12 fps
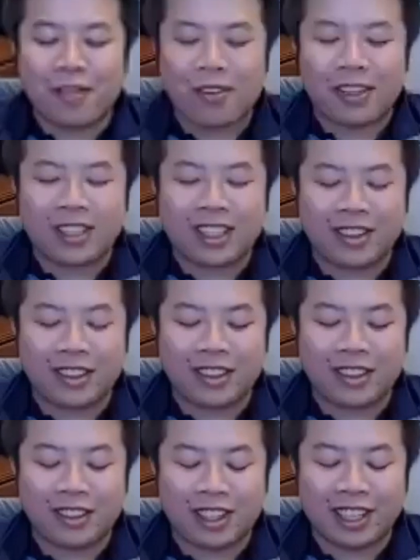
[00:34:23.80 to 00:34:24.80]
for sharing
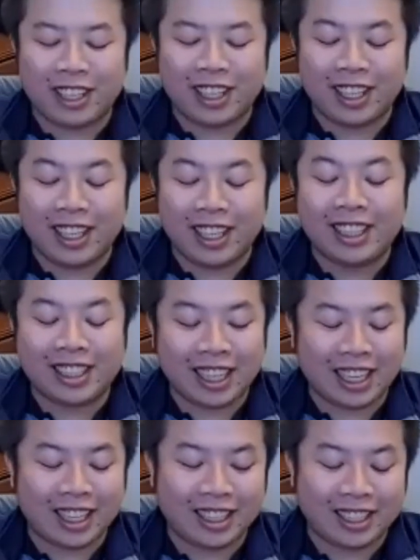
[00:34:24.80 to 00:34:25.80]
your
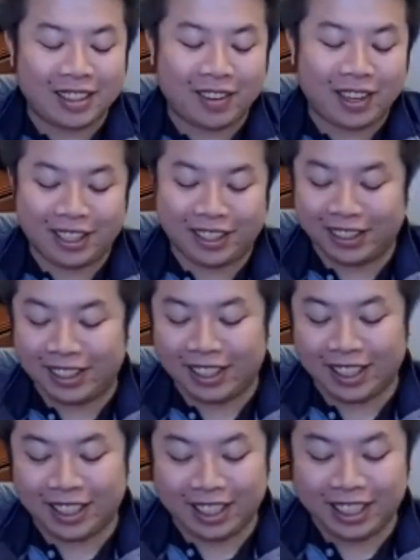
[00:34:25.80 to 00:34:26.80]
insight about
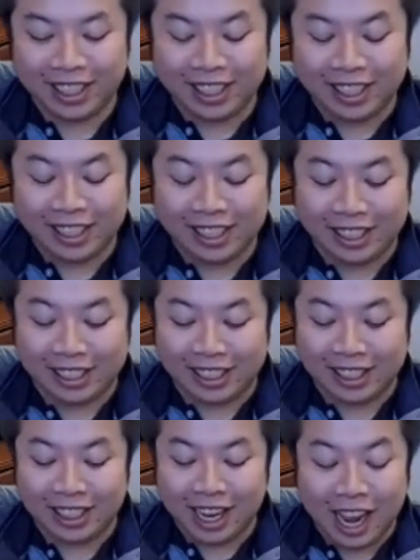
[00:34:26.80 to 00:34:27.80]

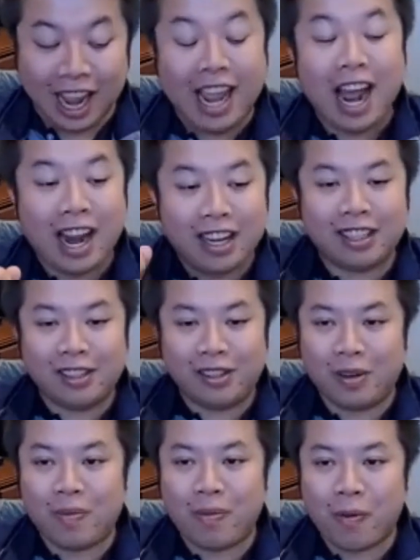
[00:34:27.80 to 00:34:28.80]
this AI in the
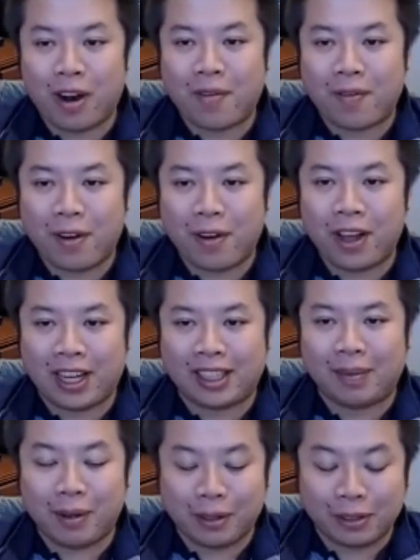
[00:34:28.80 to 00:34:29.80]
loop workflow as
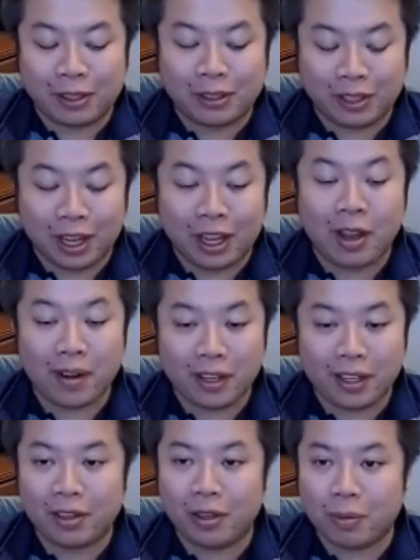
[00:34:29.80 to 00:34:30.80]
opposed to the human
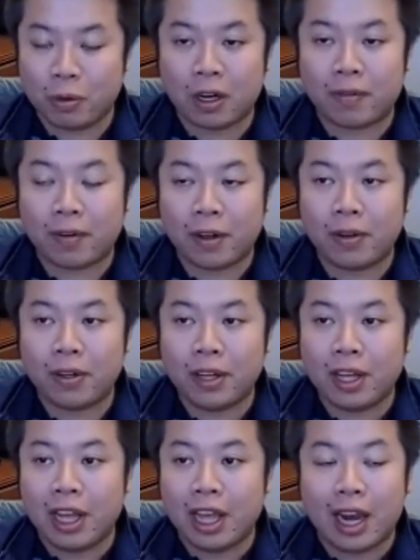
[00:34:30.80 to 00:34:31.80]
in the loop workflow.
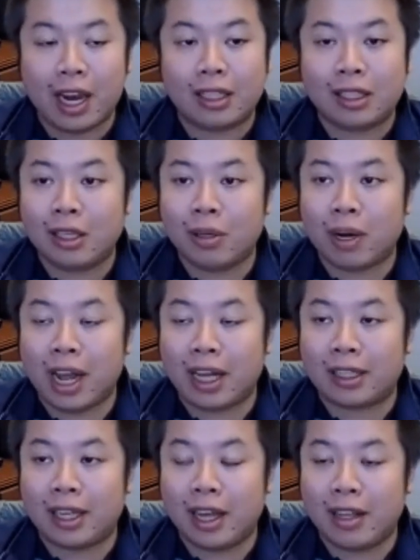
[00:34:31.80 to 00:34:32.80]
Mm-hmm. And I see we're
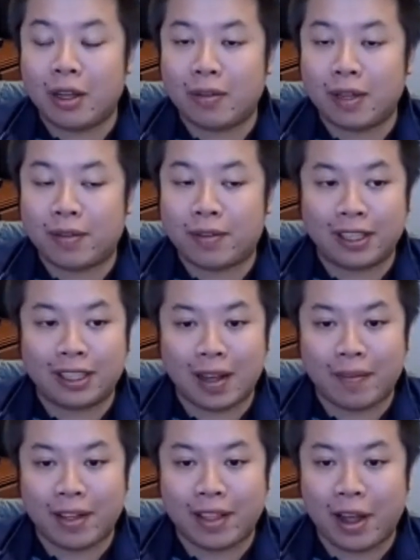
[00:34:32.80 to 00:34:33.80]
at the end of the first
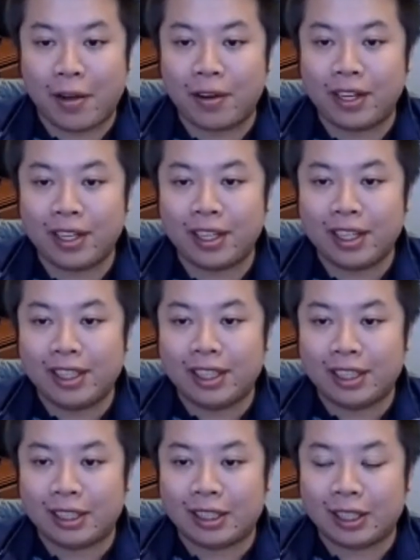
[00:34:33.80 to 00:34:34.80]
half an hour. Mm-hmm.
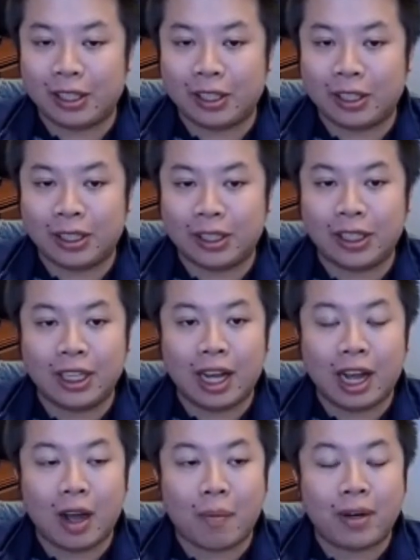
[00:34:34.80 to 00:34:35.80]
So
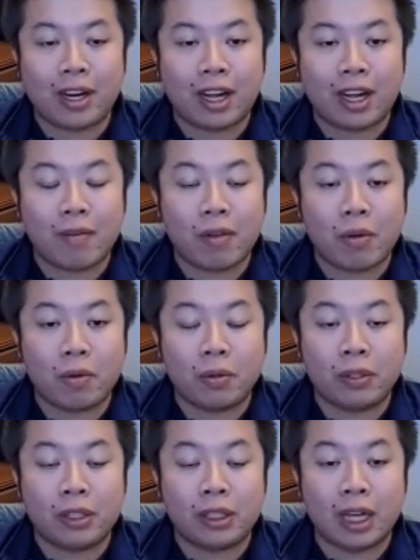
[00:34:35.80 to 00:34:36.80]
Alberta, if you
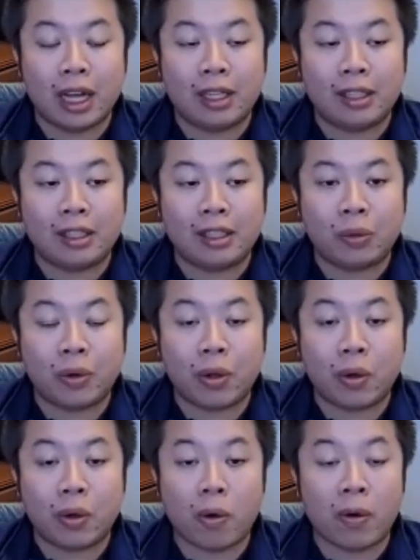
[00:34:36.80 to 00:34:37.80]
would end the
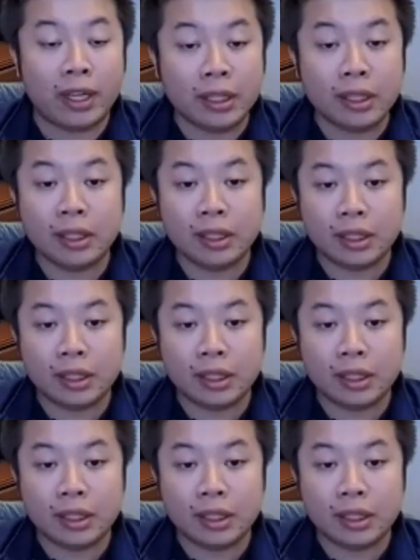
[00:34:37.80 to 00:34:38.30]
recording.